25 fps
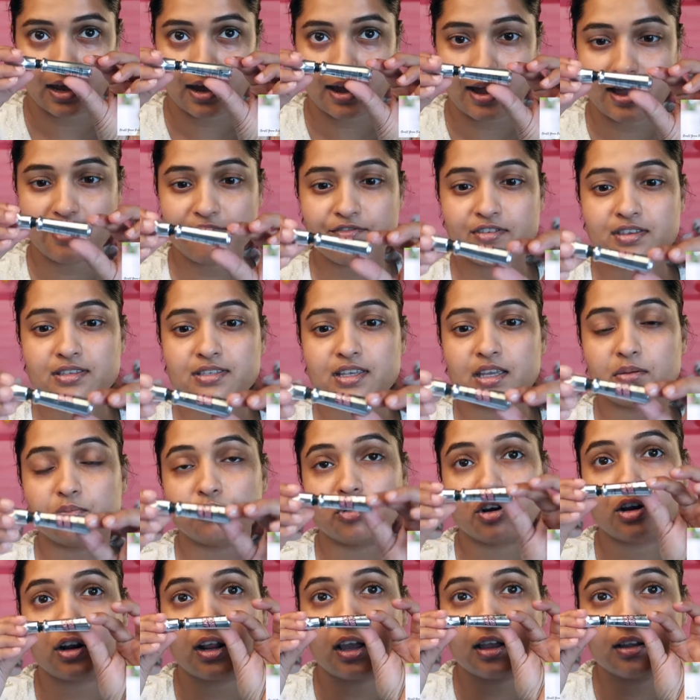I have the same
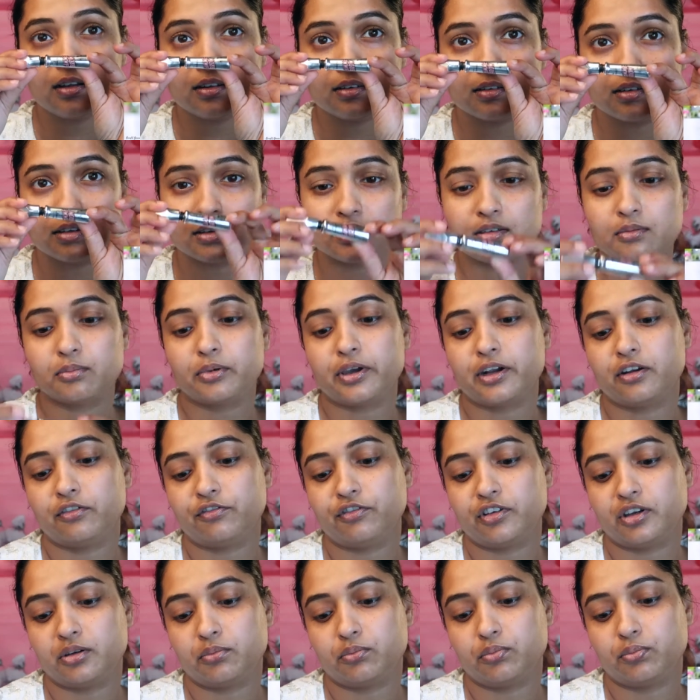product, the
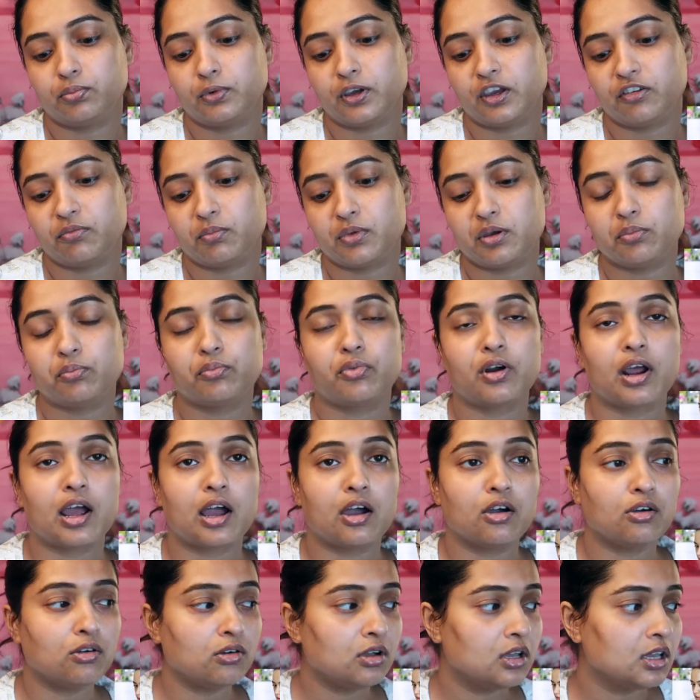Benefit Give Me
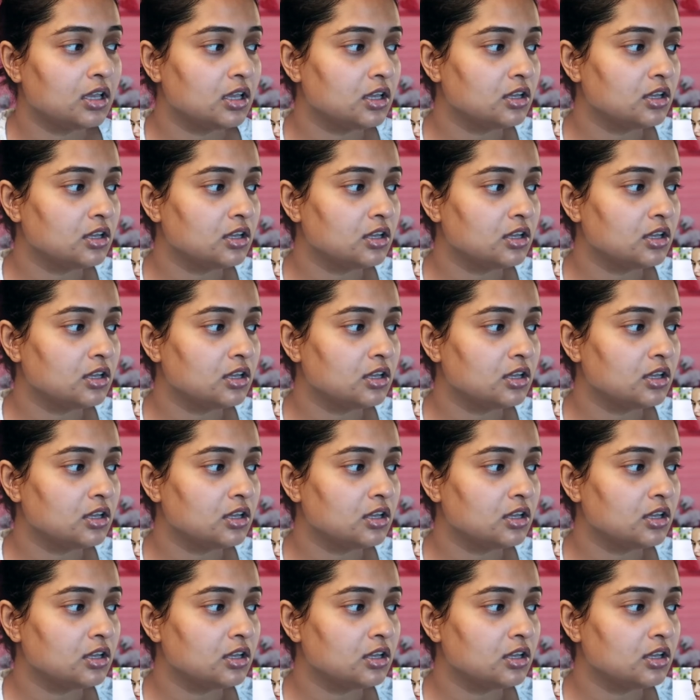Brow.